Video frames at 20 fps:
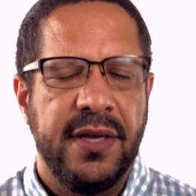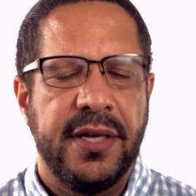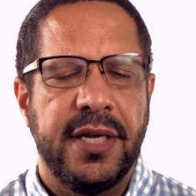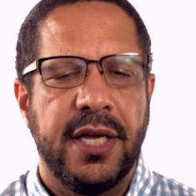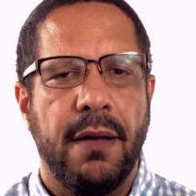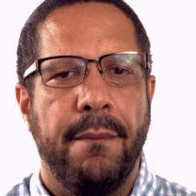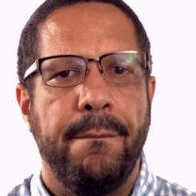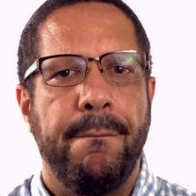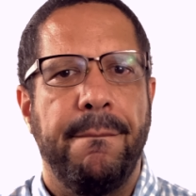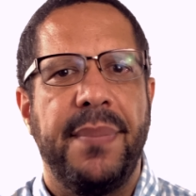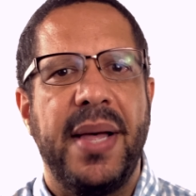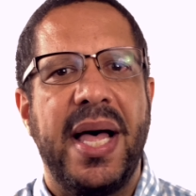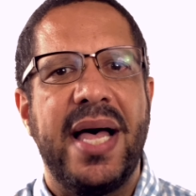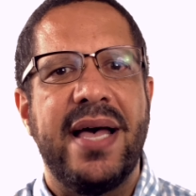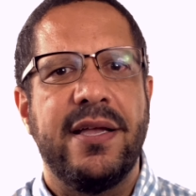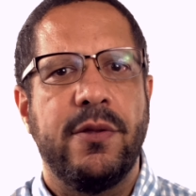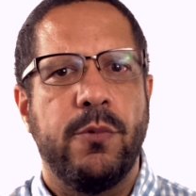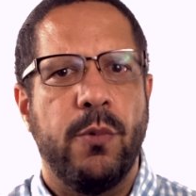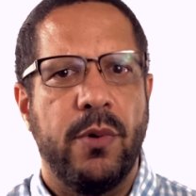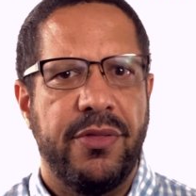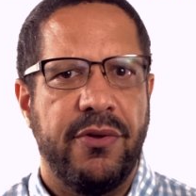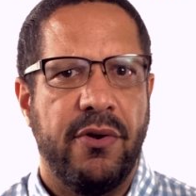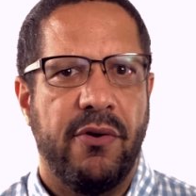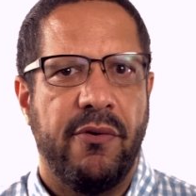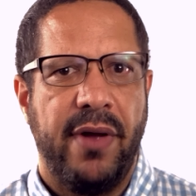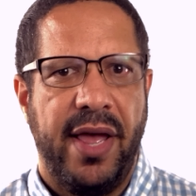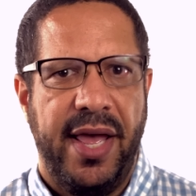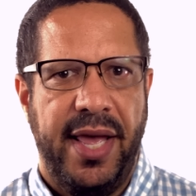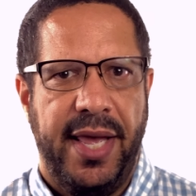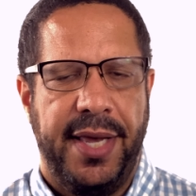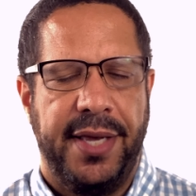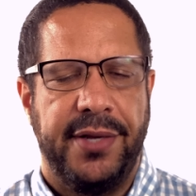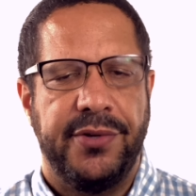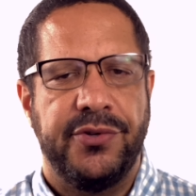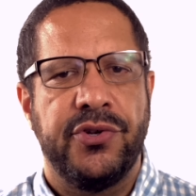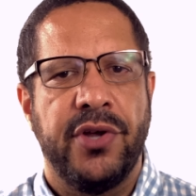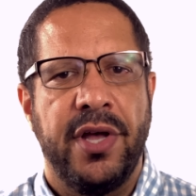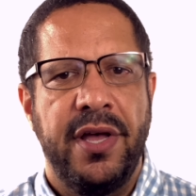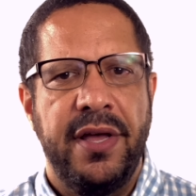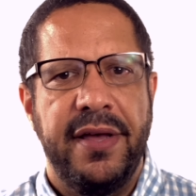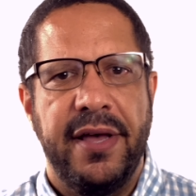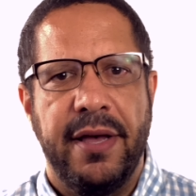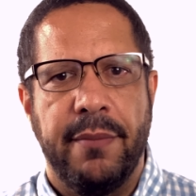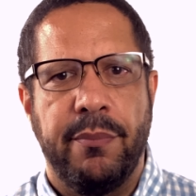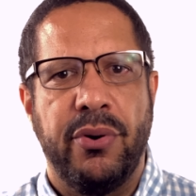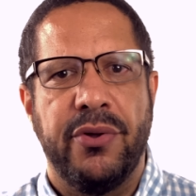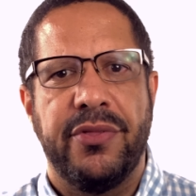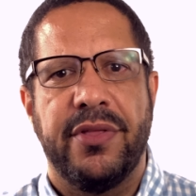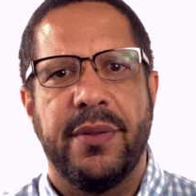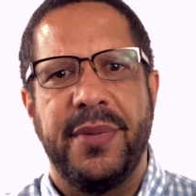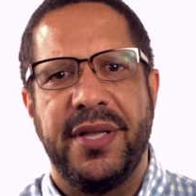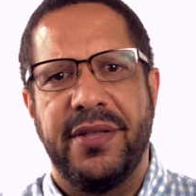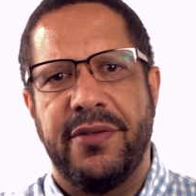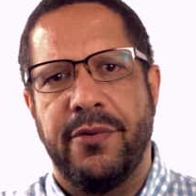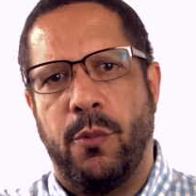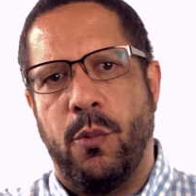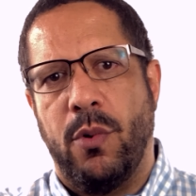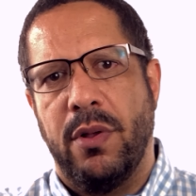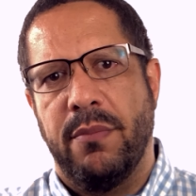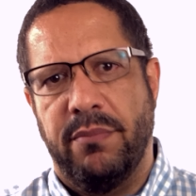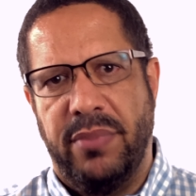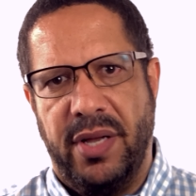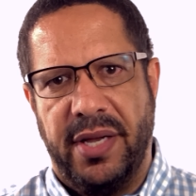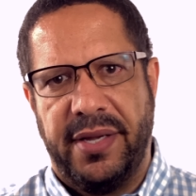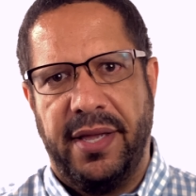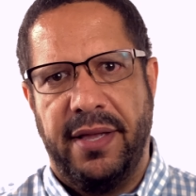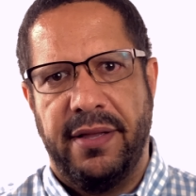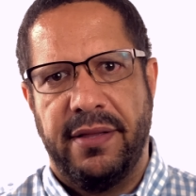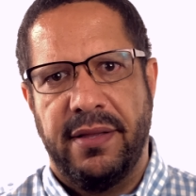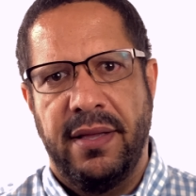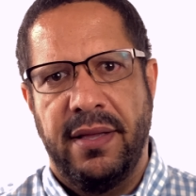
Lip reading: combined with your age and put them into one bucket.